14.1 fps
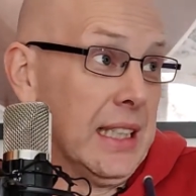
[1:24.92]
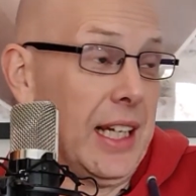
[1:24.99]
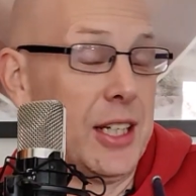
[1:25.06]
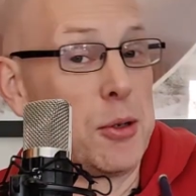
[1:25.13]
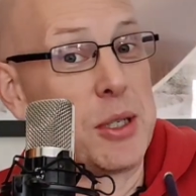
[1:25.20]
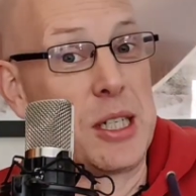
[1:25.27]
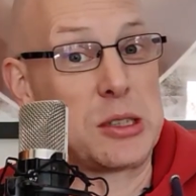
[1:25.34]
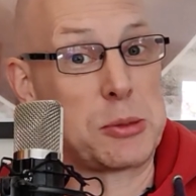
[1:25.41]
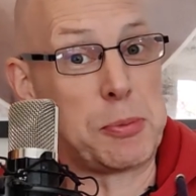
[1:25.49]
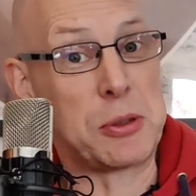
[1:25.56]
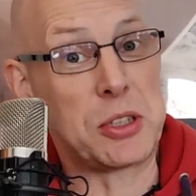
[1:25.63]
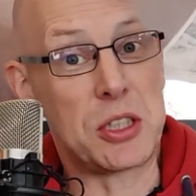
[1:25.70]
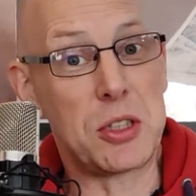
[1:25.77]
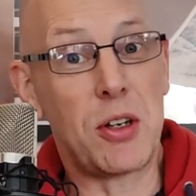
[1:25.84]
I know we're not
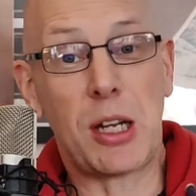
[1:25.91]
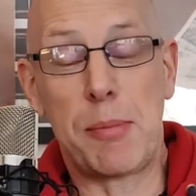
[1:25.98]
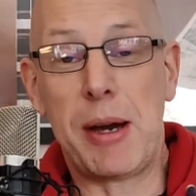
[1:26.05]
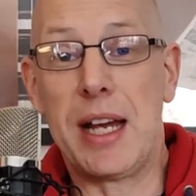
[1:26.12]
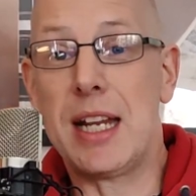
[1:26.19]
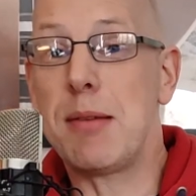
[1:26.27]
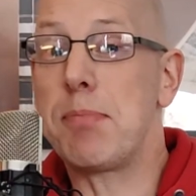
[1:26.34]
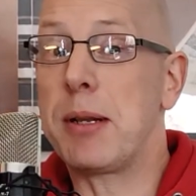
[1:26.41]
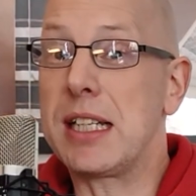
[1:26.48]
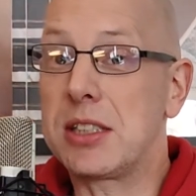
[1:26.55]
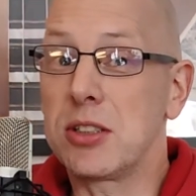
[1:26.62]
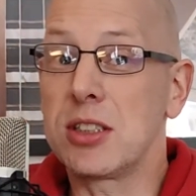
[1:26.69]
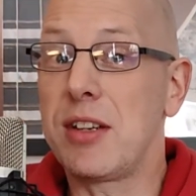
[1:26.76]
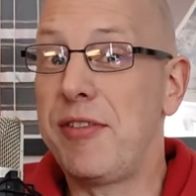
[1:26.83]
supposed to talk about it, but
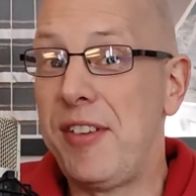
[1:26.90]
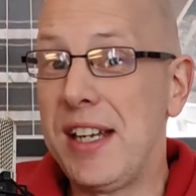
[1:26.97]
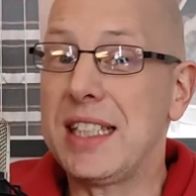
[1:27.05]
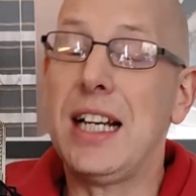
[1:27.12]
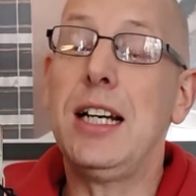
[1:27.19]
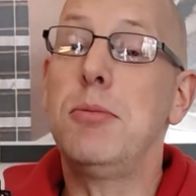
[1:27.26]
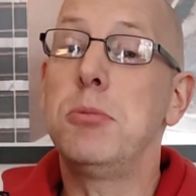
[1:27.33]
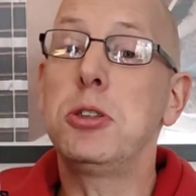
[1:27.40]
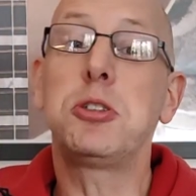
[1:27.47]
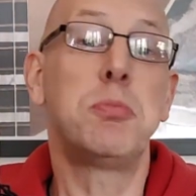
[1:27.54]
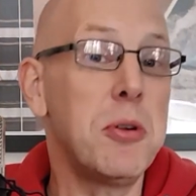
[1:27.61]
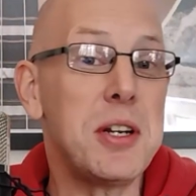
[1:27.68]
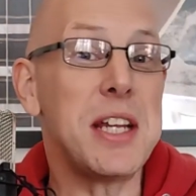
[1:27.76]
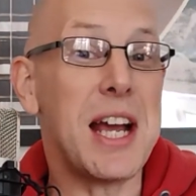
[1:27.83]
it does affect how
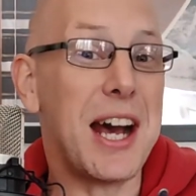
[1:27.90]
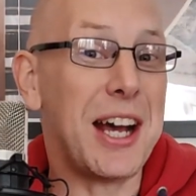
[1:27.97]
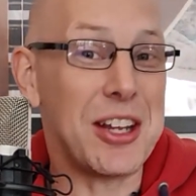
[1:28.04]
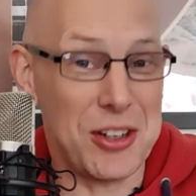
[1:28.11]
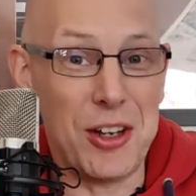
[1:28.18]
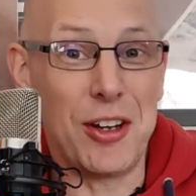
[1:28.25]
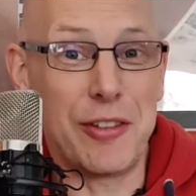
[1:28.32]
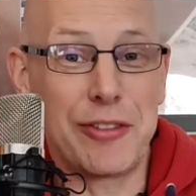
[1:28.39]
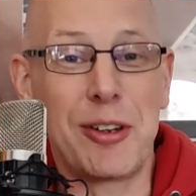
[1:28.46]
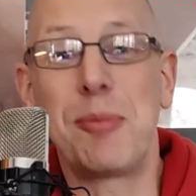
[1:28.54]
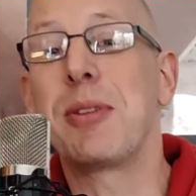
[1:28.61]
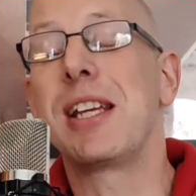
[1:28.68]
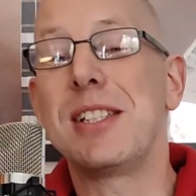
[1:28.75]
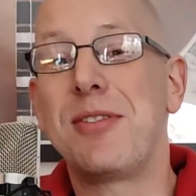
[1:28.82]
much money I earn
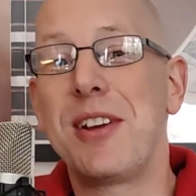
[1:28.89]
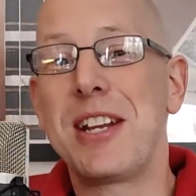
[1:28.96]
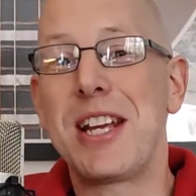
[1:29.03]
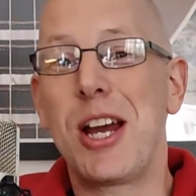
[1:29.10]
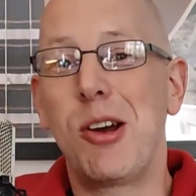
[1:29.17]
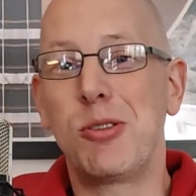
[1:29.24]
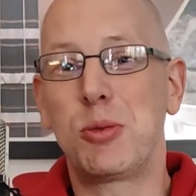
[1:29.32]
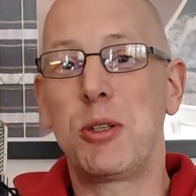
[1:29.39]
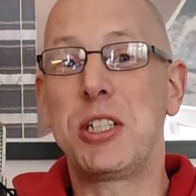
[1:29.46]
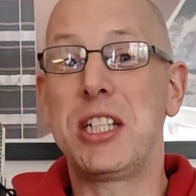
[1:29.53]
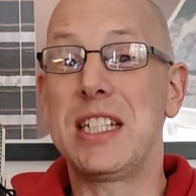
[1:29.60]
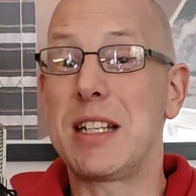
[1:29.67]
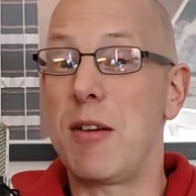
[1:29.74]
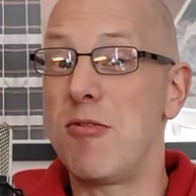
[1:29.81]
from these videos,
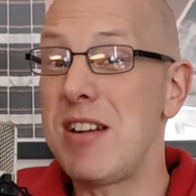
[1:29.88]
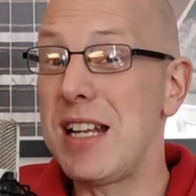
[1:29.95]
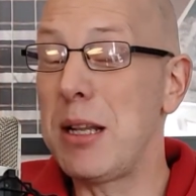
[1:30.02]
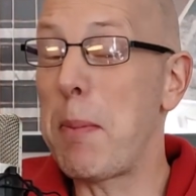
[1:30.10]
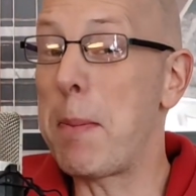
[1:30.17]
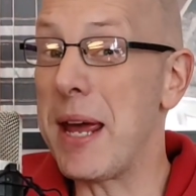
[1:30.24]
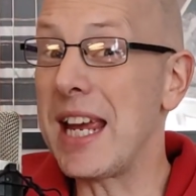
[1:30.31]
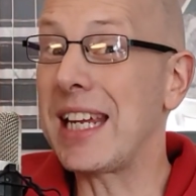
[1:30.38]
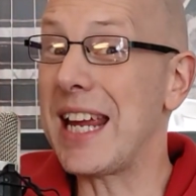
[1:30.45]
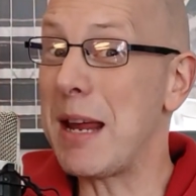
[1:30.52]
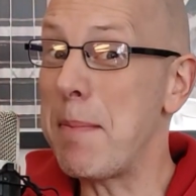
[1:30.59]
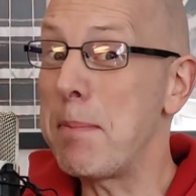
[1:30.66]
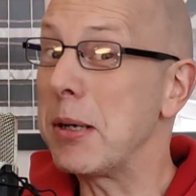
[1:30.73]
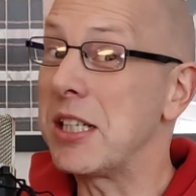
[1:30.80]
which is a real big
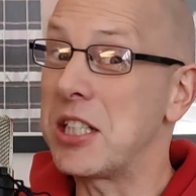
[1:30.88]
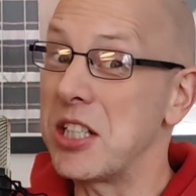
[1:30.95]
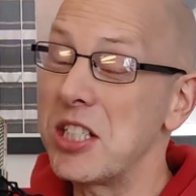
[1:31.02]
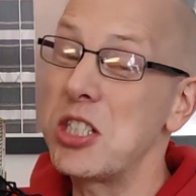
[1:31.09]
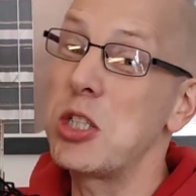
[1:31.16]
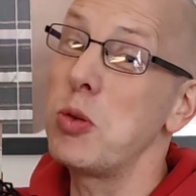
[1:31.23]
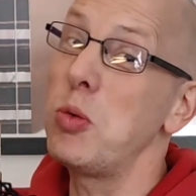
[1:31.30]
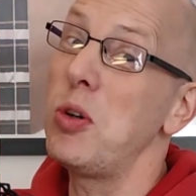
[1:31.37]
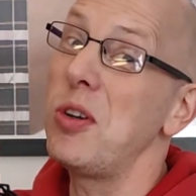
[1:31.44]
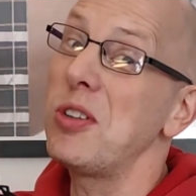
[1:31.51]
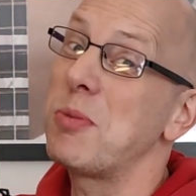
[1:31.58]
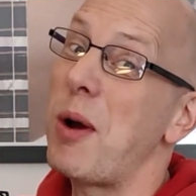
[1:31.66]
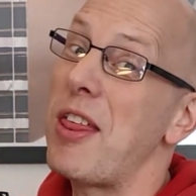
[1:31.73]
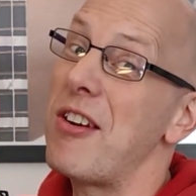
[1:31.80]
impetus
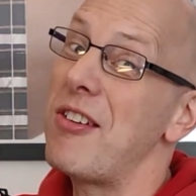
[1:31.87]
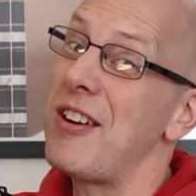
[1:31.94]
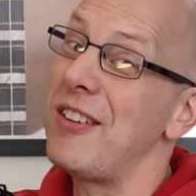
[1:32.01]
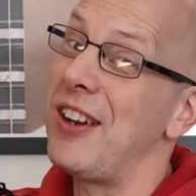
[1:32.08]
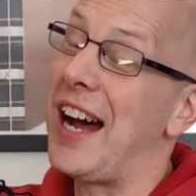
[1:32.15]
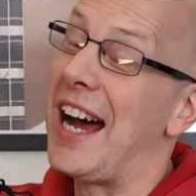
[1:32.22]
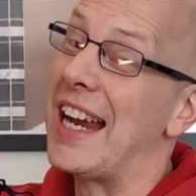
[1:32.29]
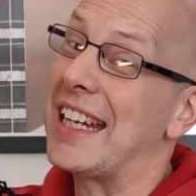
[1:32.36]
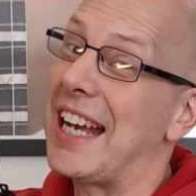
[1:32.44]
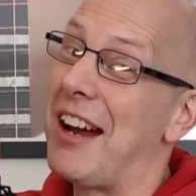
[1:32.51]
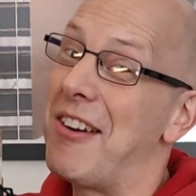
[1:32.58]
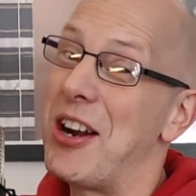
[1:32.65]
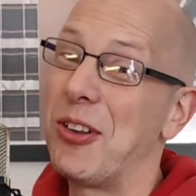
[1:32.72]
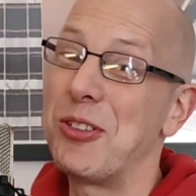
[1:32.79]
towards whether or not I
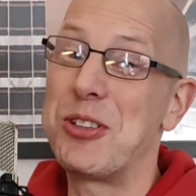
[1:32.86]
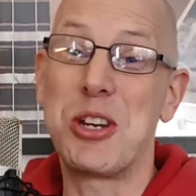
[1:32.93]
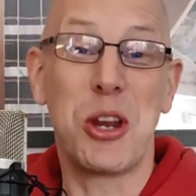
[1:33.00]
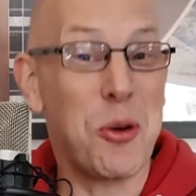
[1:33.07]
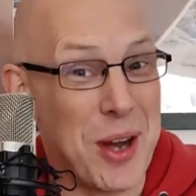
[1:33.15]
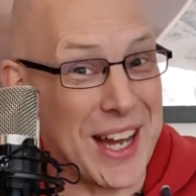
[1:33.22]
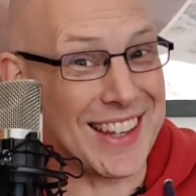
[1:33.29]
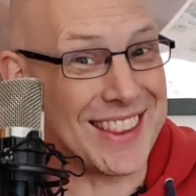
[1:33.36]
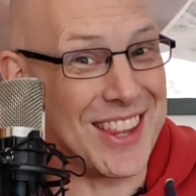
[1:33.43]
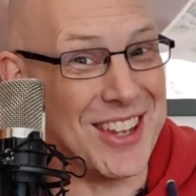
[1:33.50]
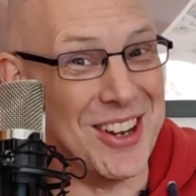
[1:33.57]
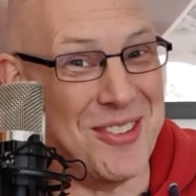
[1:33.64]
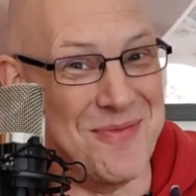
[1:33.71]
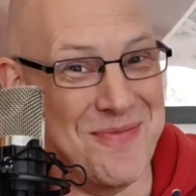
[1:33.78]
carry on doing
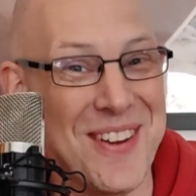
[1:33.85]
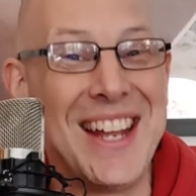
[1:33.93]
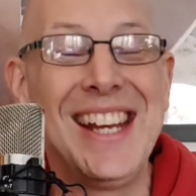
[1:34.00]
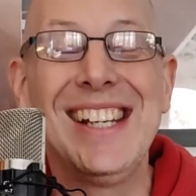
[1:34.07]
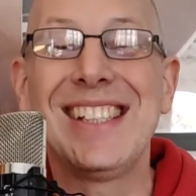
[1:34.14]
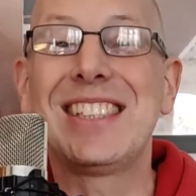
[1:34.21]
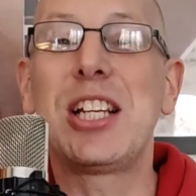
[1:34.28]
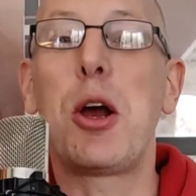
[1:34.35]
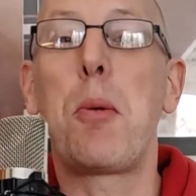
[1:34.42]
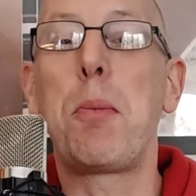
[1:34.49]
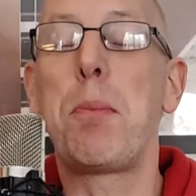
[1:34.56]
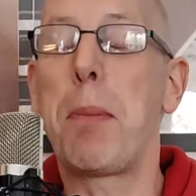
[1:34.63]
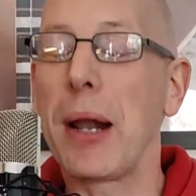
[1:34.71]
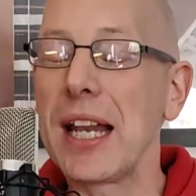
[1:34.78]
them.
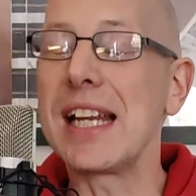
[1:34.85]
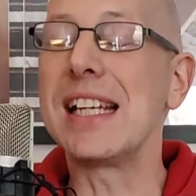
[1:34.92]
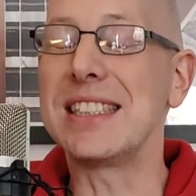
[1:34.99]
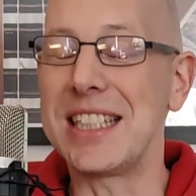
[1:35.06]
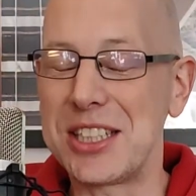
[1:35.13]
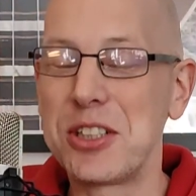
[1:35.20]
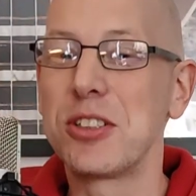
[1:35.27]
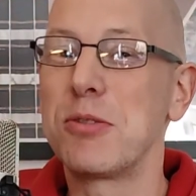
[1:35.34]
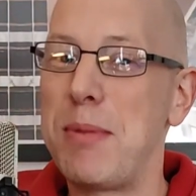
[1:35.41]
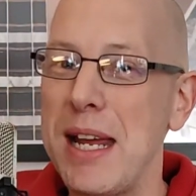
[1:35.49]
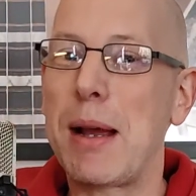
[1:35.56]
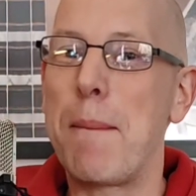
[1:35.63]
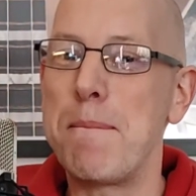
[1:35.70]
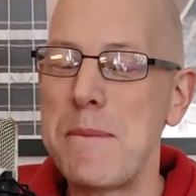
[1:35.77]
So please, it does
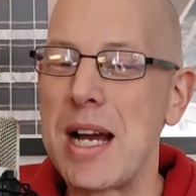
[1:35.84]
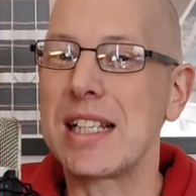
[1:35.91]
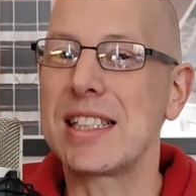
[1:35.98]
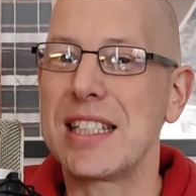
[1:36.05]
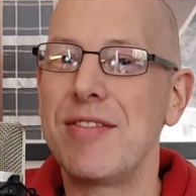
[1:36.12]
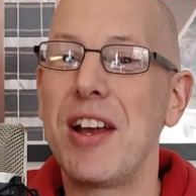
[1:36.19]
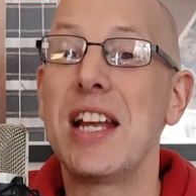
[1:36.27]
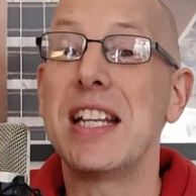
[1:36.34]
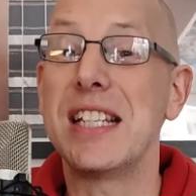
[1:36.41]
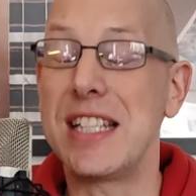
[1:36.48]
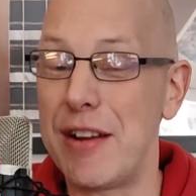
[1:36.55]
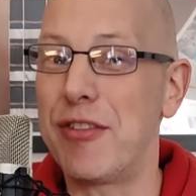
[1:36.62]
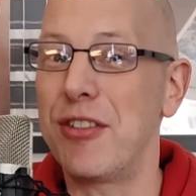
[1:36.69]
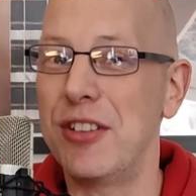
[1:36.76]
make a massive
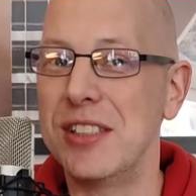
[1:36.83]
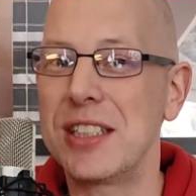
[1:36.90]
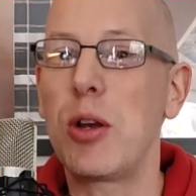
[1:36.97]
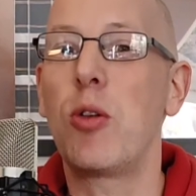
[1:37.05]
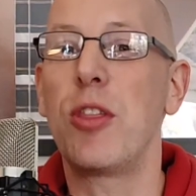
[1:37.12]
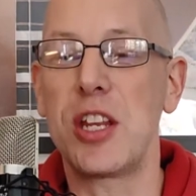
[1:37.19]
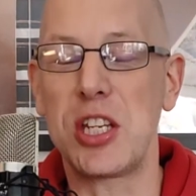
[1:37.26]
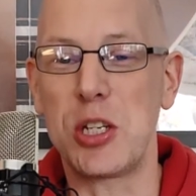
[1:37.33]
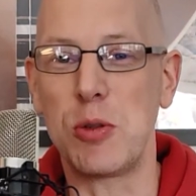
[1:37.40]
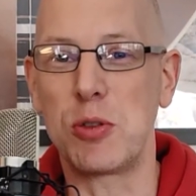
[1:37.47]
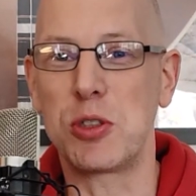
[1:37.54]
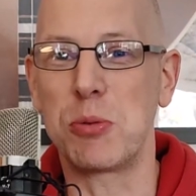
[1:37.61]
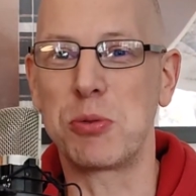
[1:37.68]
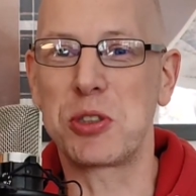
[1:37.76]
difference that
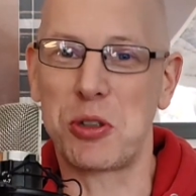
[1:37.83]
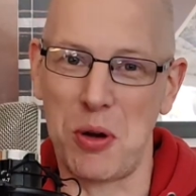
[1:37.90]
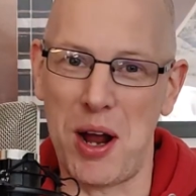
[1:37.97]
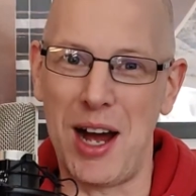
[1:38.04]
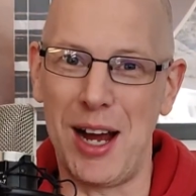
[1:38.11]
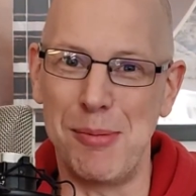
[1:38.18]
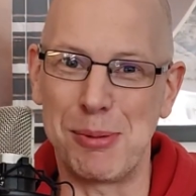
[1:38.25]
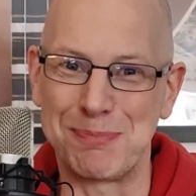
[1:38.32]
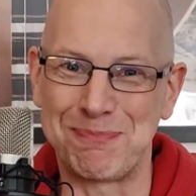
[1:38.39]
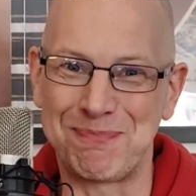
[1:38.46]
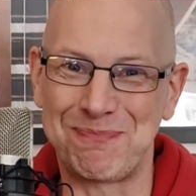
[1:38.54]
you subscribe.